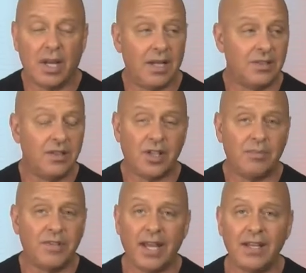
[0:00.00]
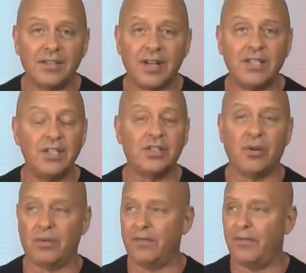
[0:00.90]
Some days I just
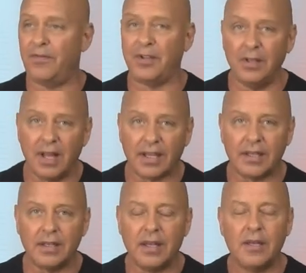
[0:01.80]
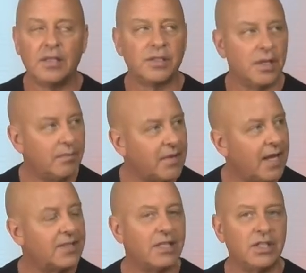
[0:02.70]
don't feel like it. Some
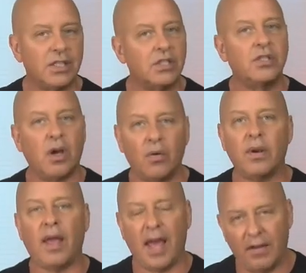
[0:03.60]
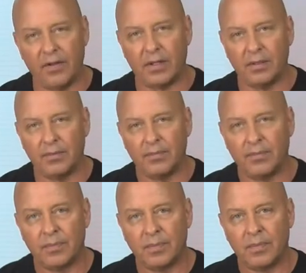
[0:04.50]
days I just don't have it.
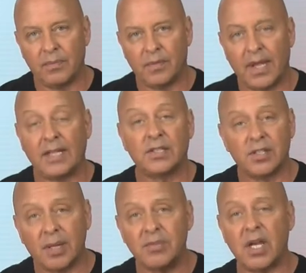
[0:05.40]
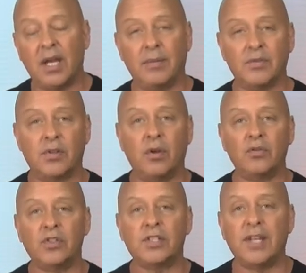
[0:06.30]
And sometimes
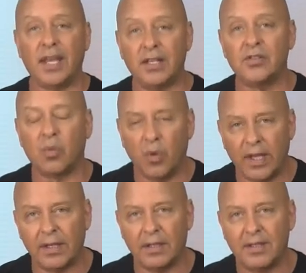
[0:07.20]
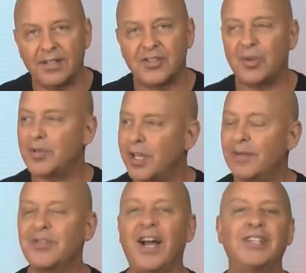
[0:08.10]
those days win.
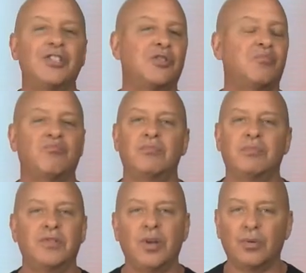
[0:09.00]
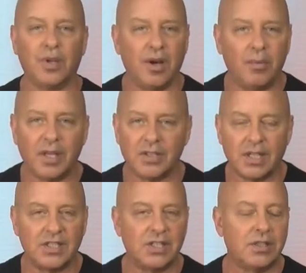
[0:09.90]
Sometimes I just don't go because
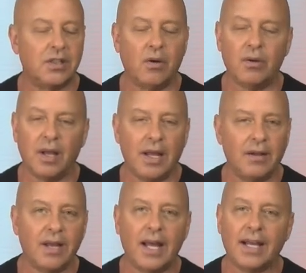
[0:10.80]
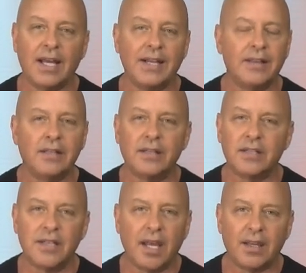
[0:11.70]
I just don't. I got nothing in the
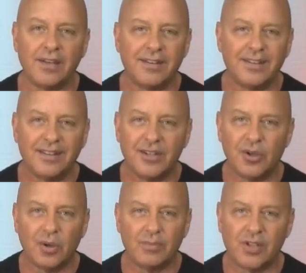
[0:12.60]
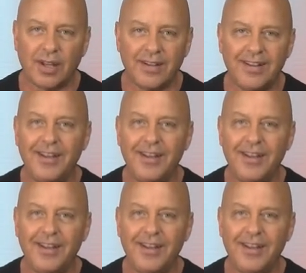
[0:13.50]
tank. You know what I'm saying?